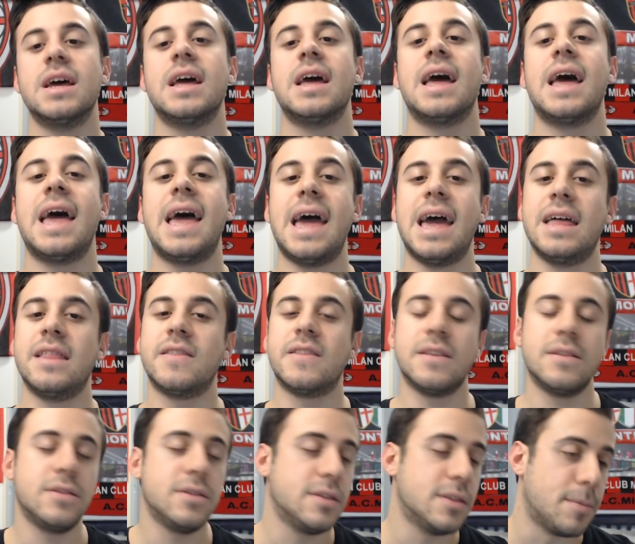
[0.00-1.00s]
And
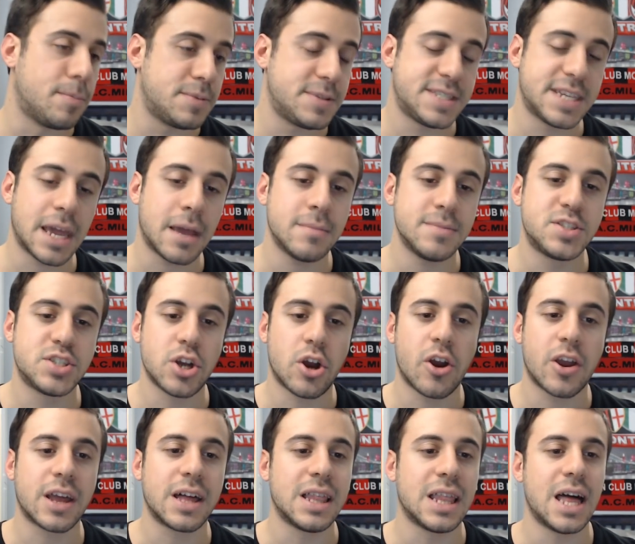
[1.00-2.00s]
the same
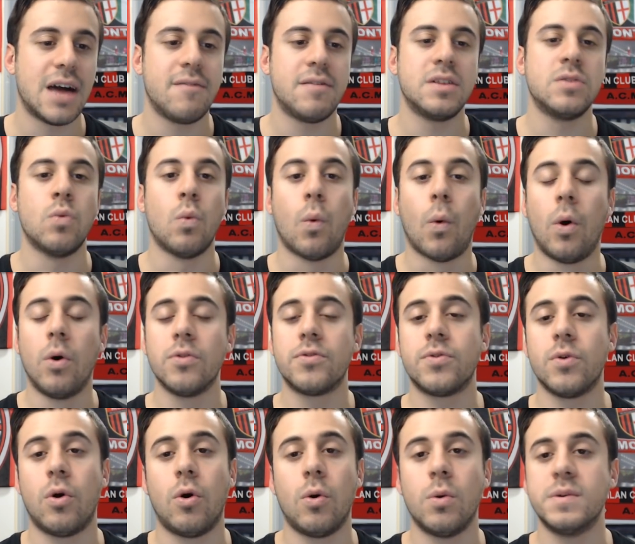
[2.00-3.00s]
starting 11 won't
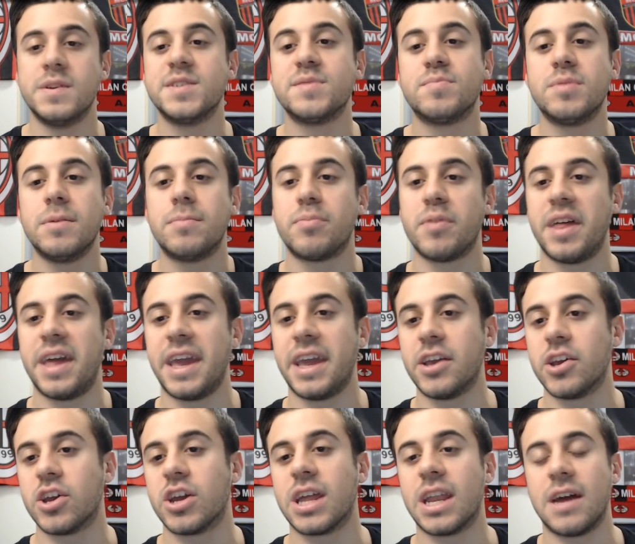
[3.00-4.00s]
always be playing.
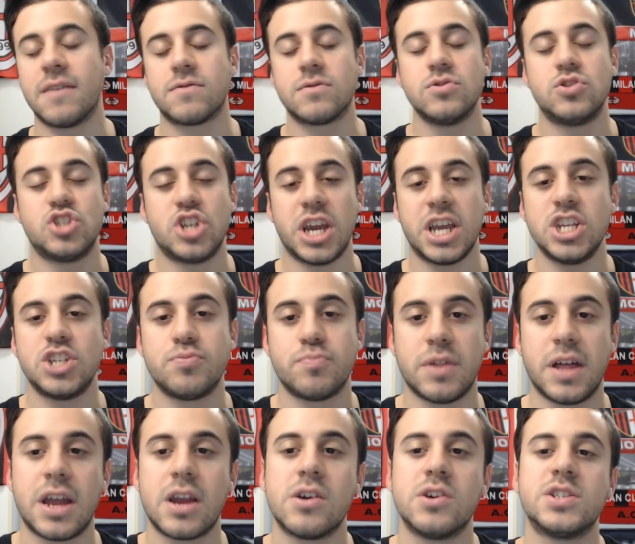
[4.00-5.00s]
You're going to have to change
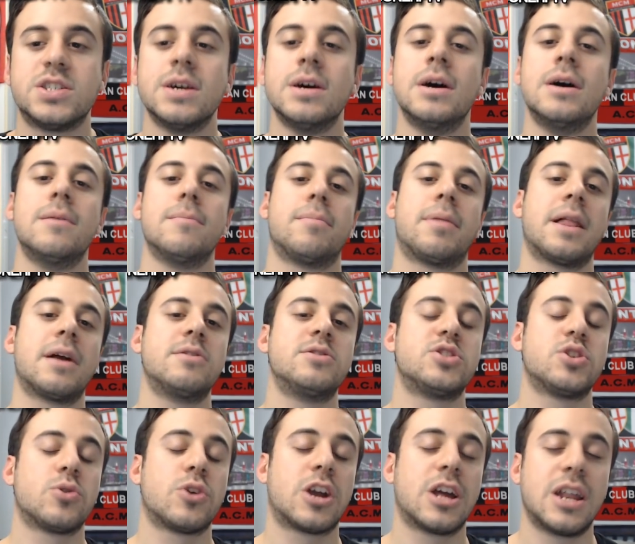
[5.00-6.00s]
players. Players
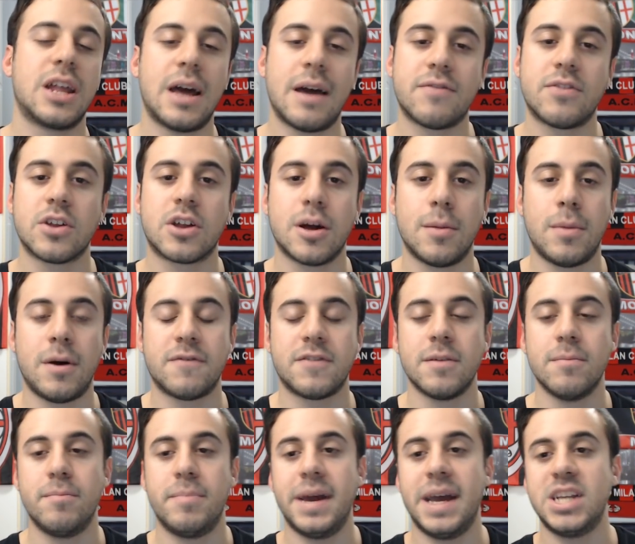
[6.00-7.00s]
are going to have to come off the
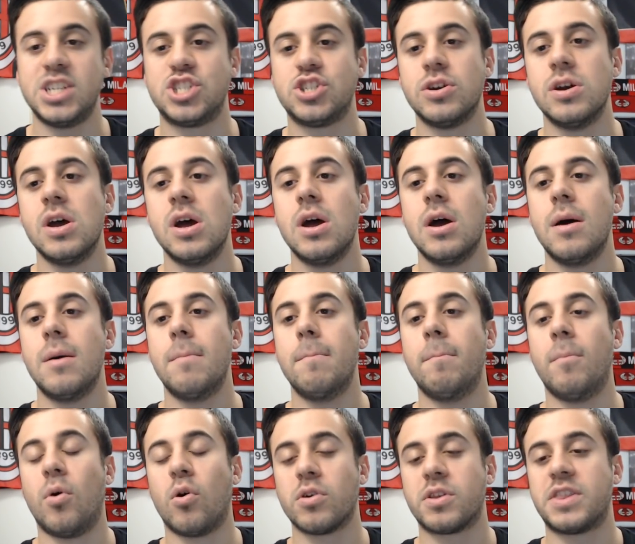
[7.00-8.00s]
bench
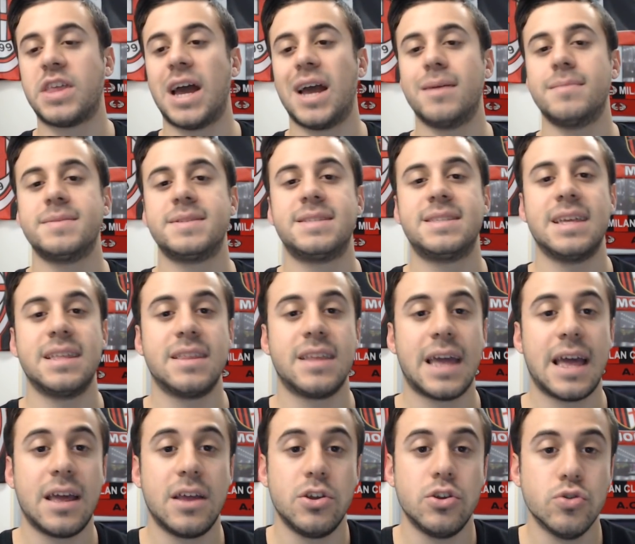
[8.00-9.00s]
more times than
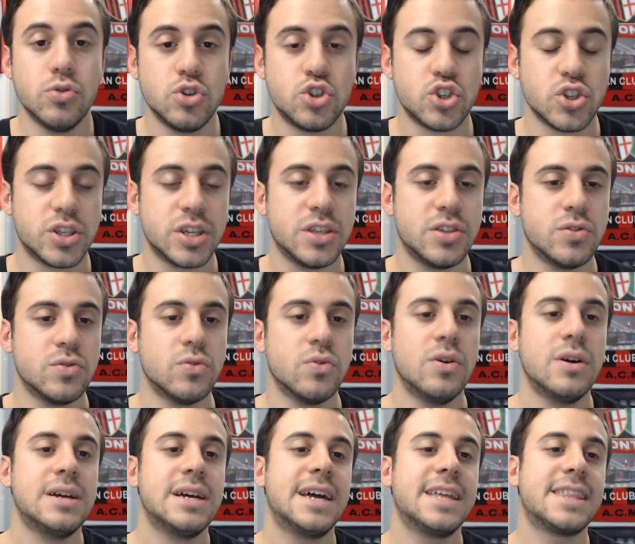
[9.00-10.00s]
they usually do,
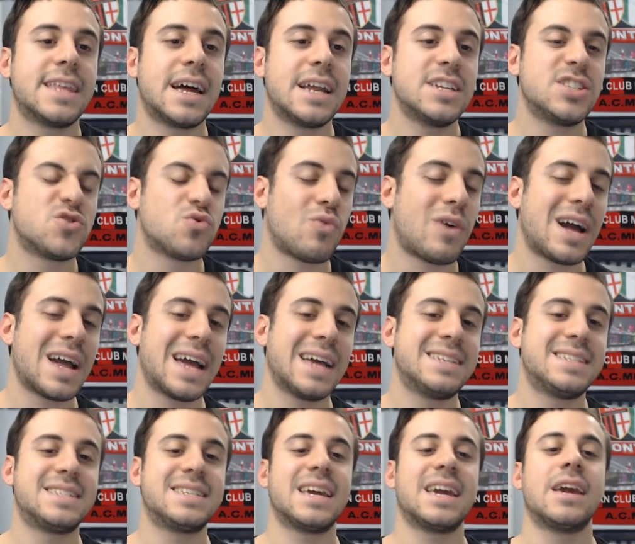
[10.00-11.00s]
and that is why I
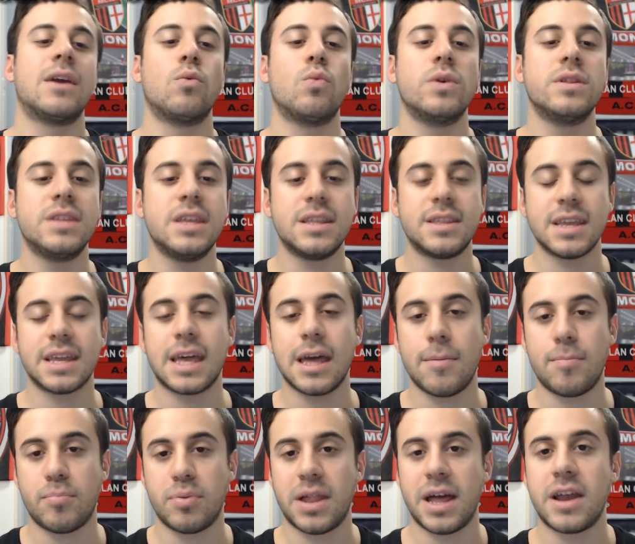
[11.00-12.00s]
say we need to
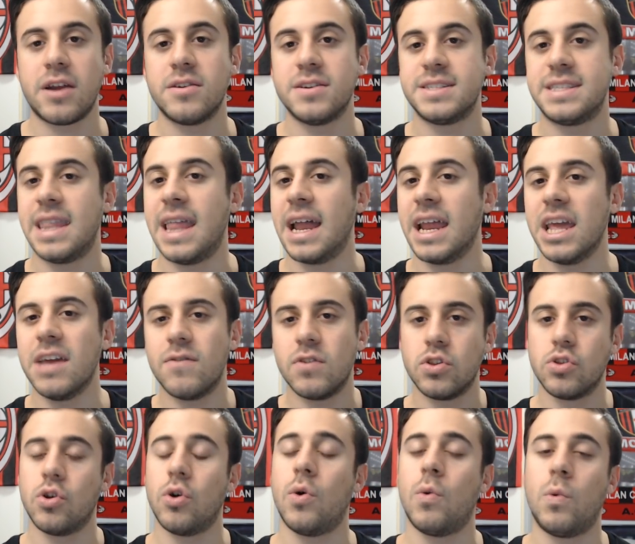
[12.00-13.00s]
get players that,
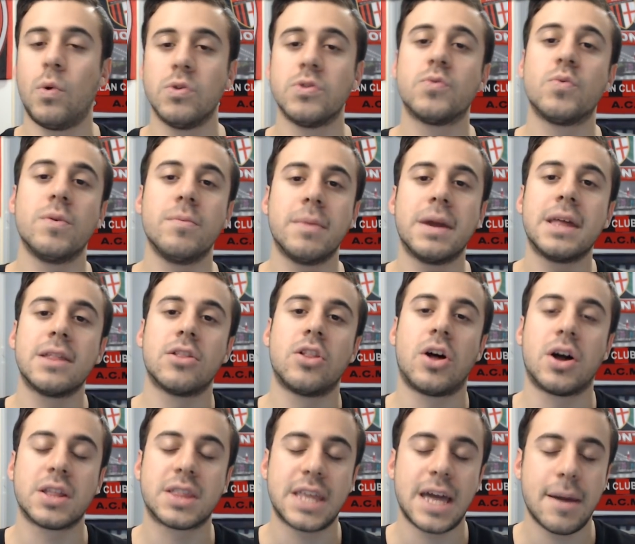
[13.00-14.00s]
even though won't remain
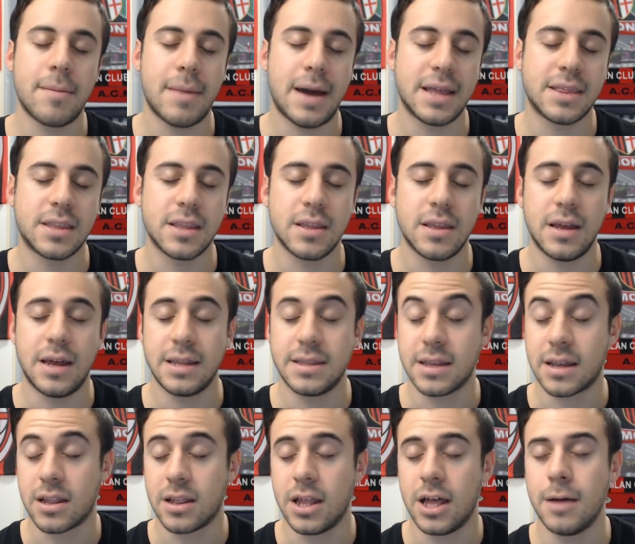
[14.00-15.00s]
long time at
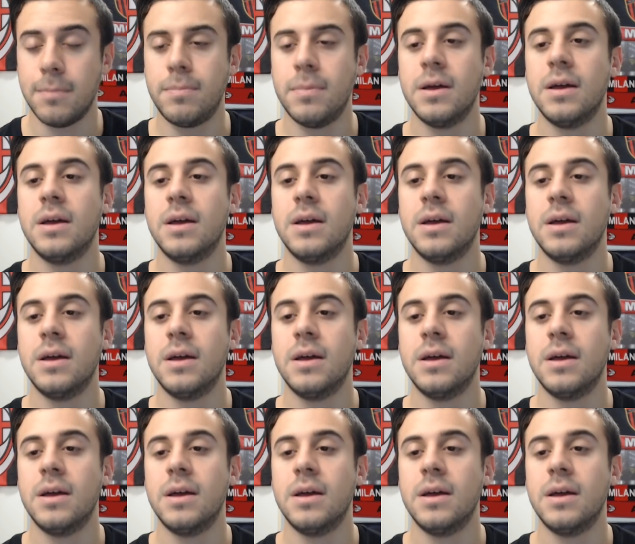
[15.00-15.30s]
the club,